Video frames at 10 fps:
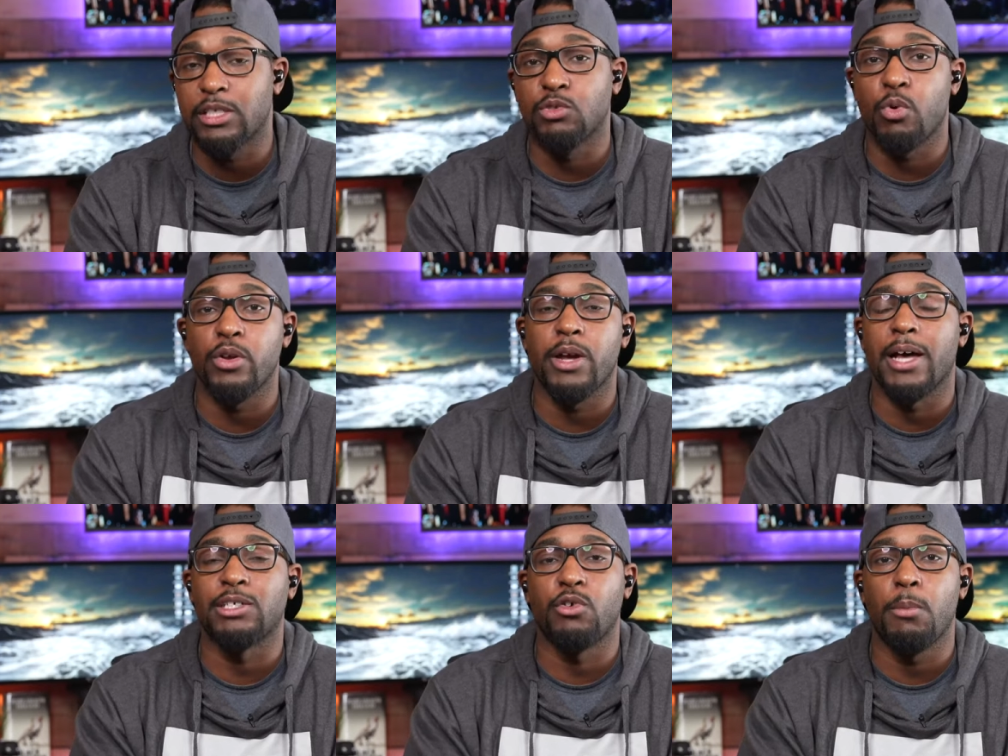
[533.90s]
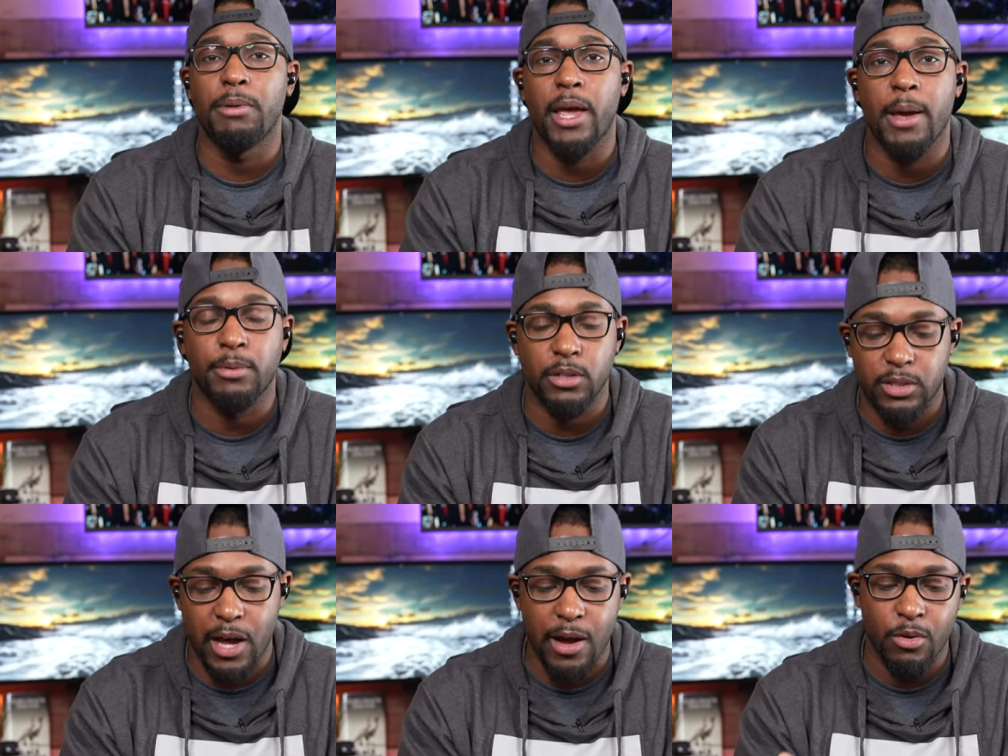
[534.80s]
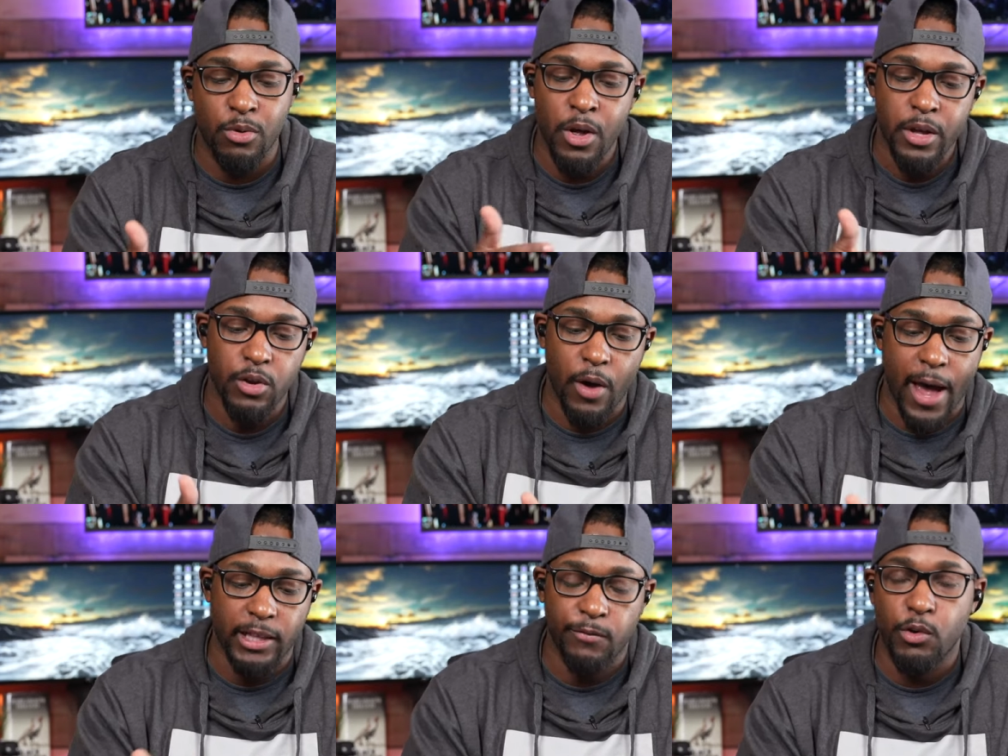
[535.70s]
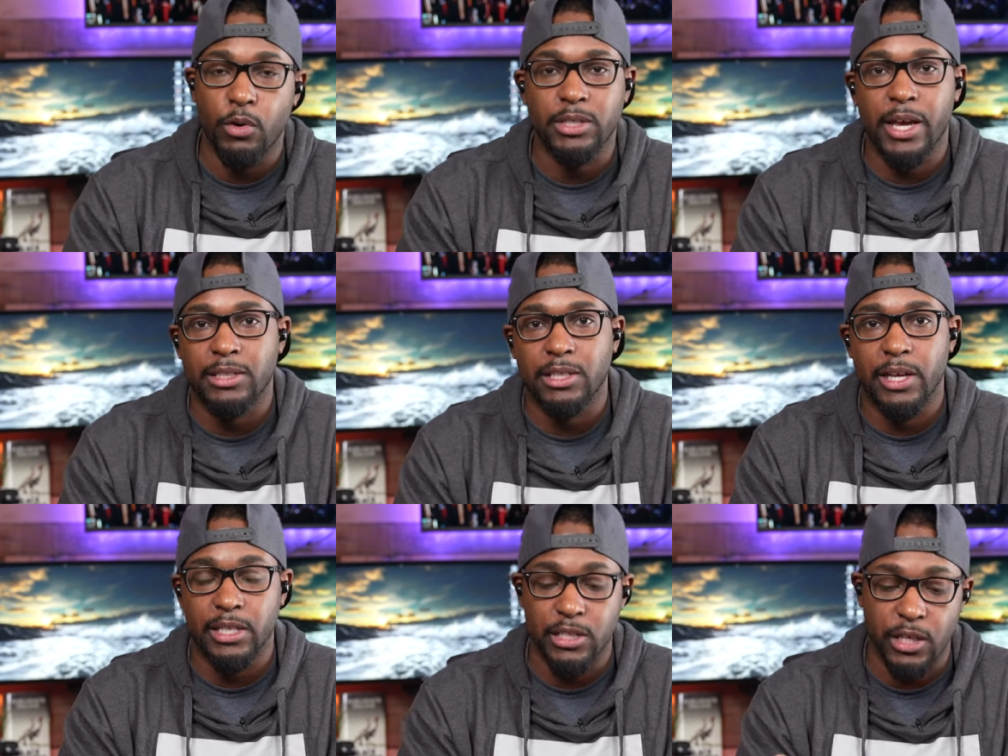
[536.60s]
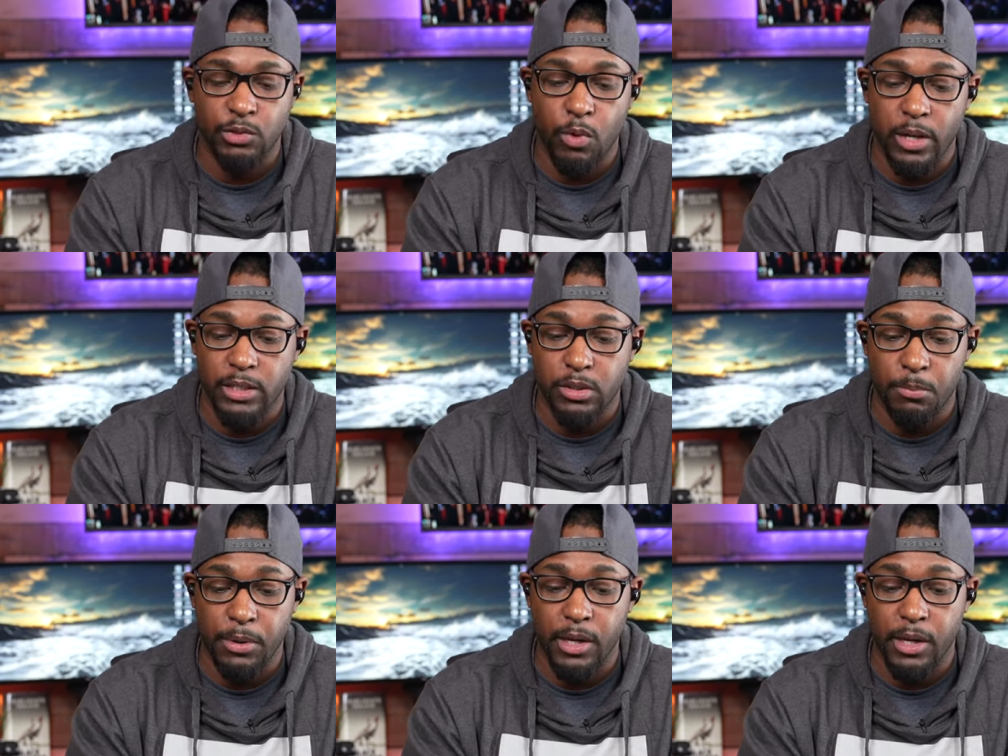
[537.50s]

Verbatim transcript: is where you guys are gonna be able to toggle your active noise cancellation as well as to be